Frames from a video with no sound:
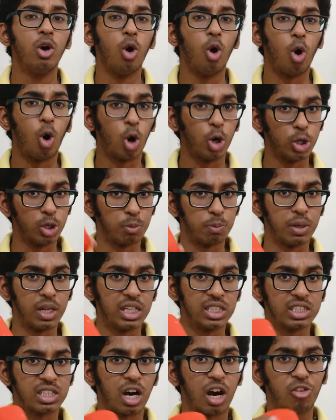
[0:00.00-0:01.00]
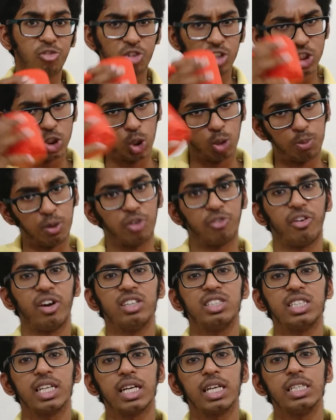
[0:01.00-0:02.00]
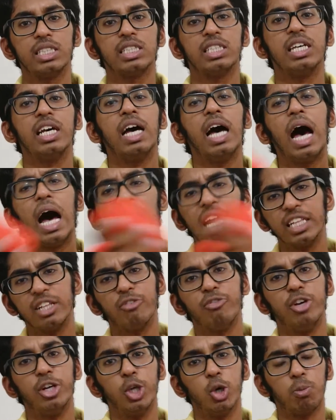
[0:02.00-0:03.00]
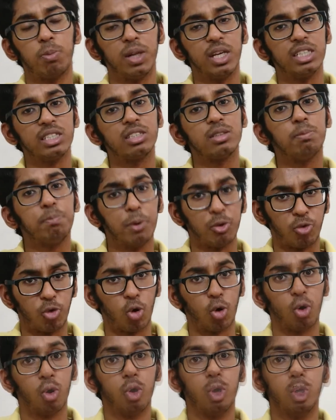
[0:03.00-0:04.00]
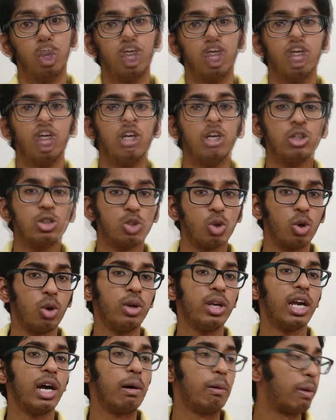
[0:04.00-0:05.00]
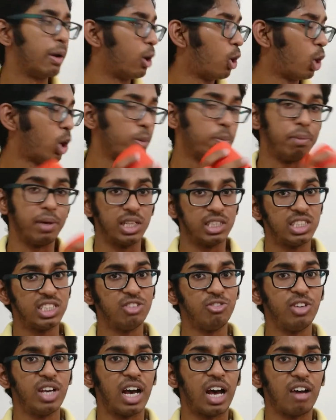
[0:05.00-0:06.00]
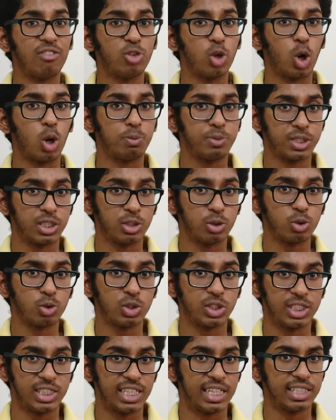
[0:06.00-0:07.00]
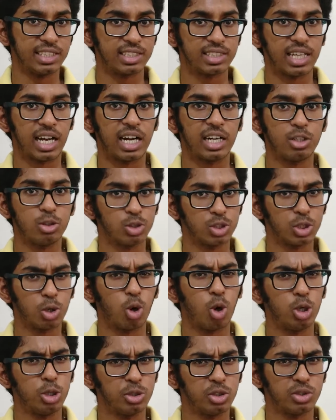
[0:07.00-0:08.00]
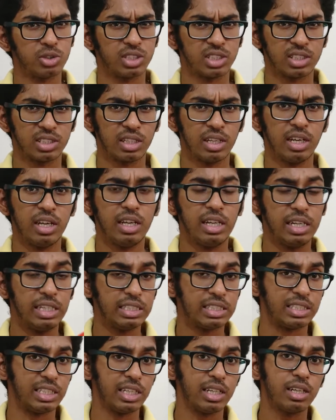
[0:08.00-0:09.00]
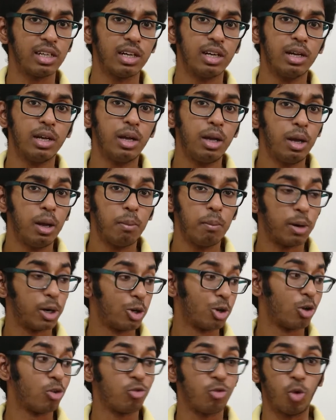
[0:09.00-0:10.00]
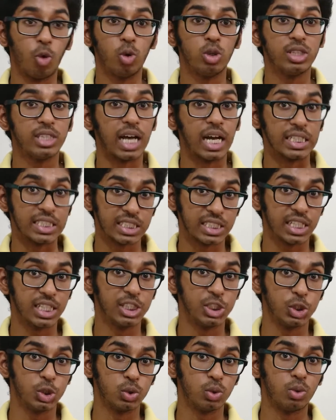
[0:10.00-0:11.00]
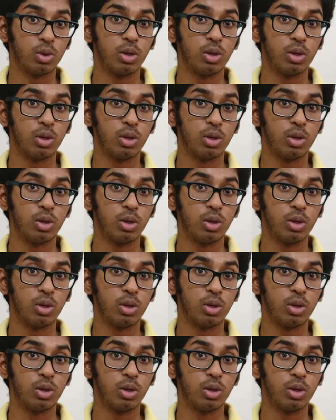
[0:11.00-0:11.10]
audio plays after 0.5 seconds and the video plays before. So yeah, on PC we have the option to change that using audio desync, but on phone that's an issue.